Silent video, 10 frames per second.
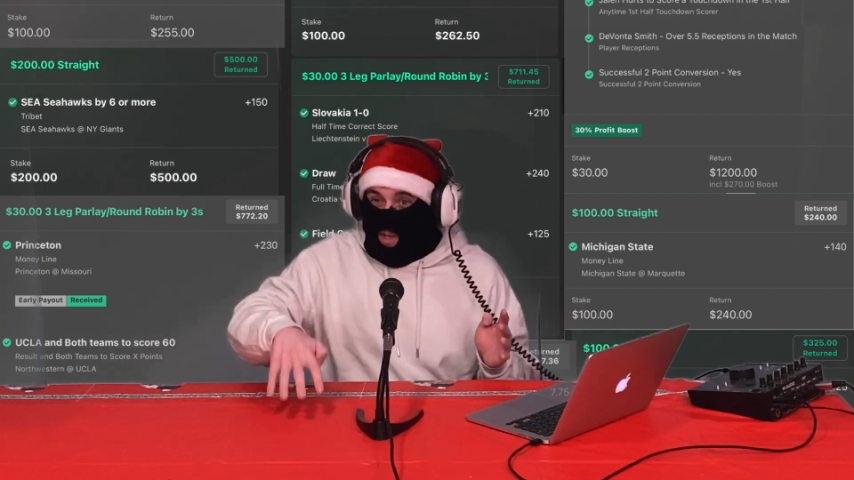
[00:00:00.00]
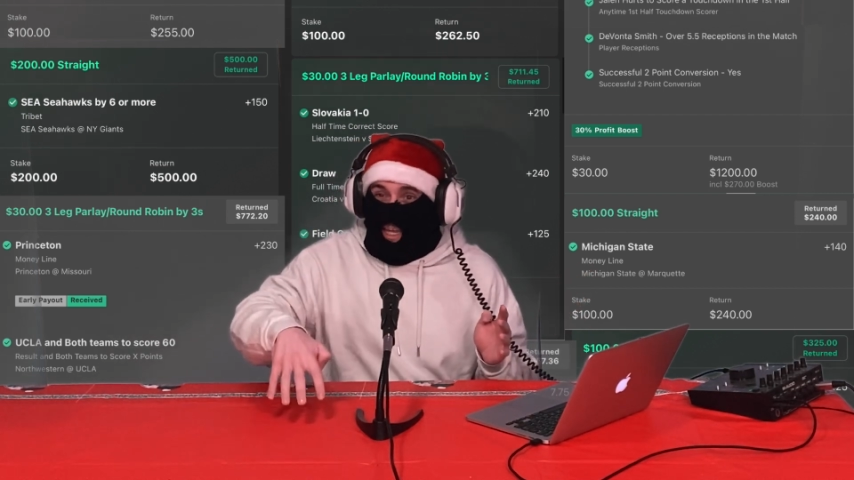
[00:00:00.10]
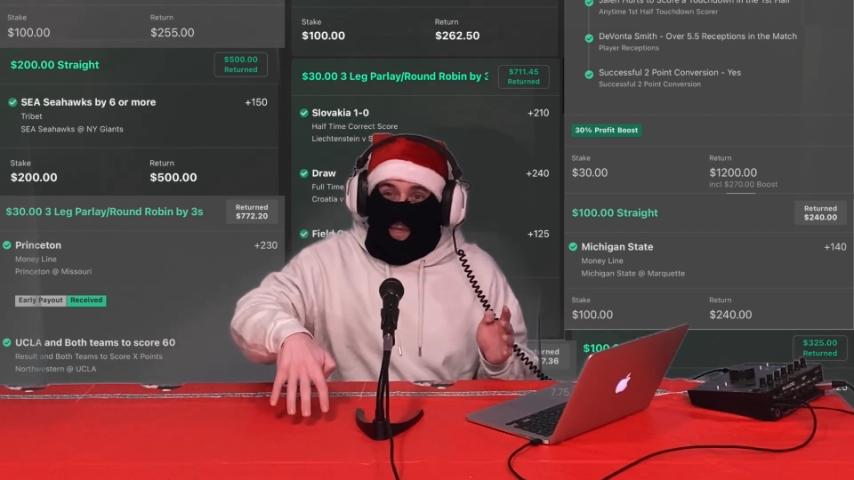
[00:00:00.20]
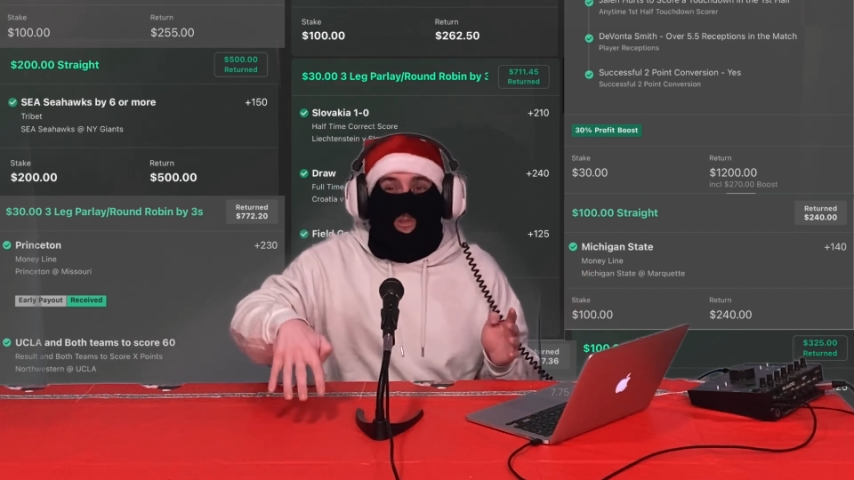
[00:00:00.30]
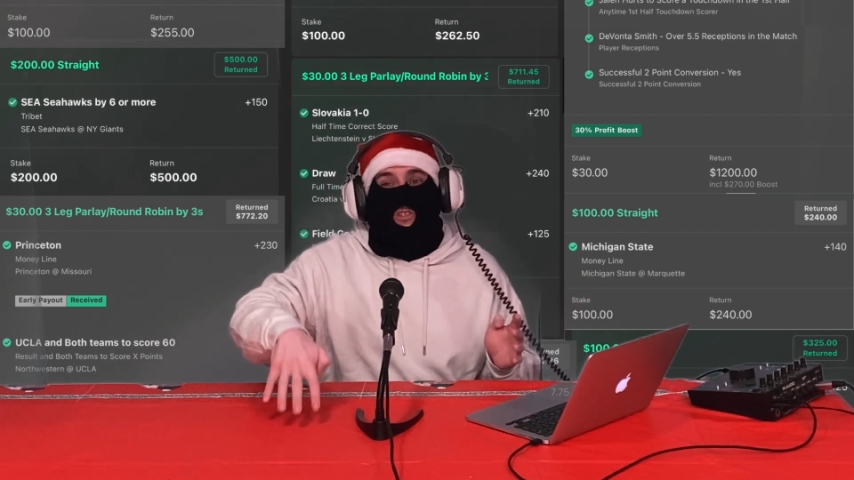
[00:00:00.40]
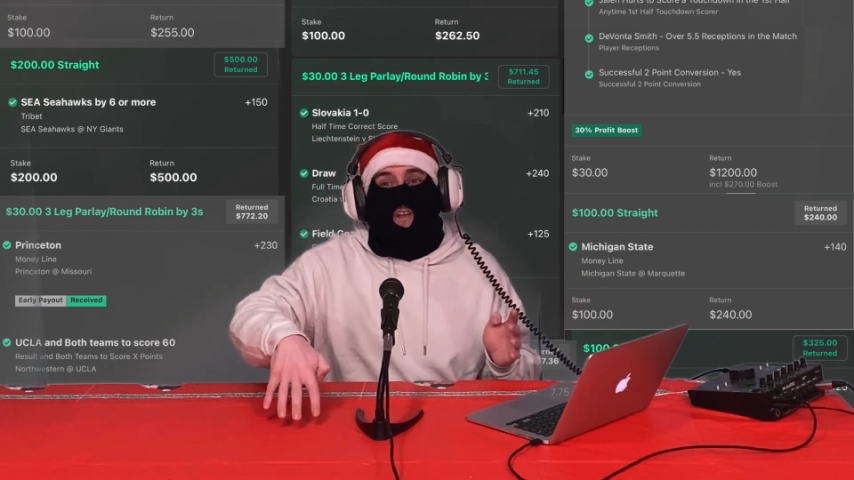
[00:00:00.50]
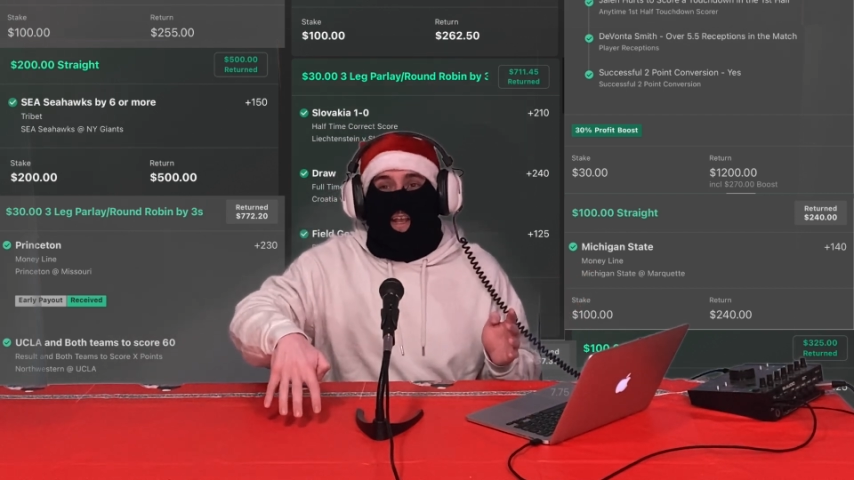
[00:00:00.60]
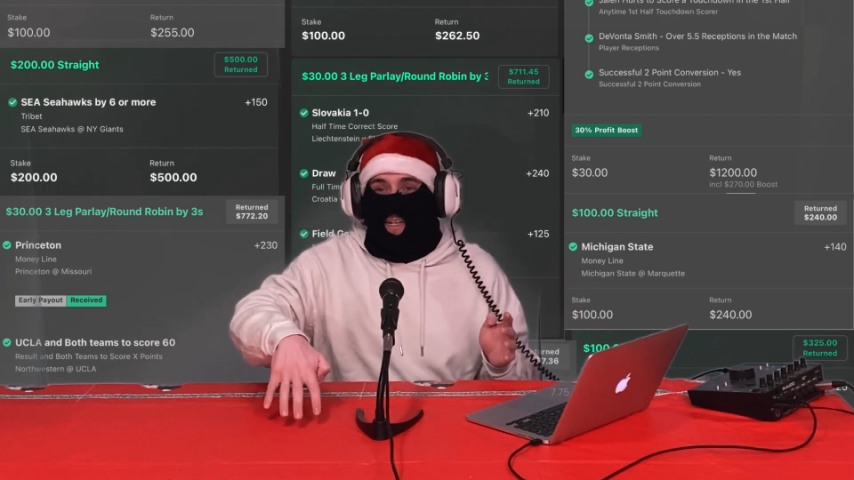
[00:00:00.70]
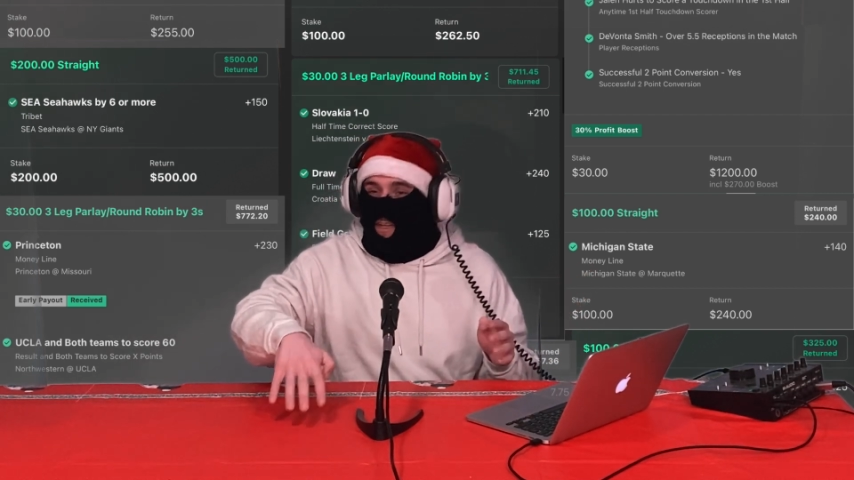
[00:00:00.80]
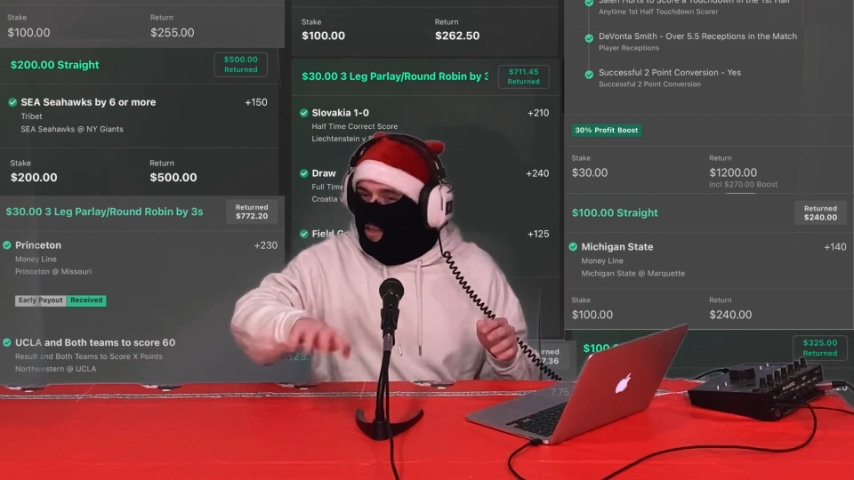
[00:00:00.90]
no
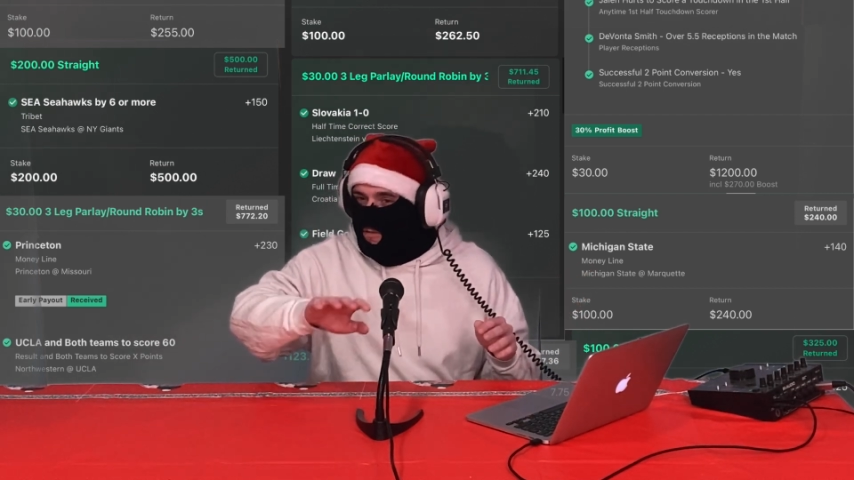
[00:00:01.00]
turnover,